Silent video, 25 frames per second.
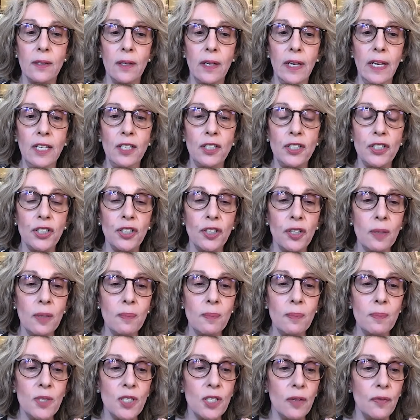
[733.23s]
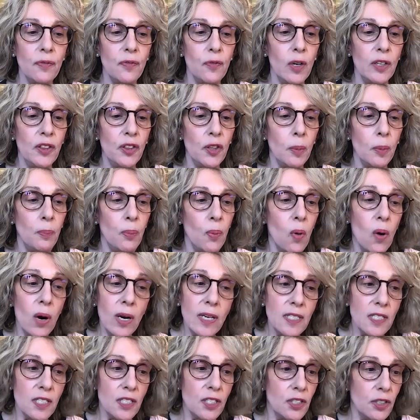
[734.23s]
in terms of what the
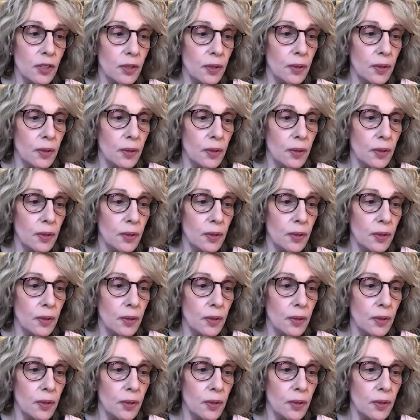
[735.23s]
boys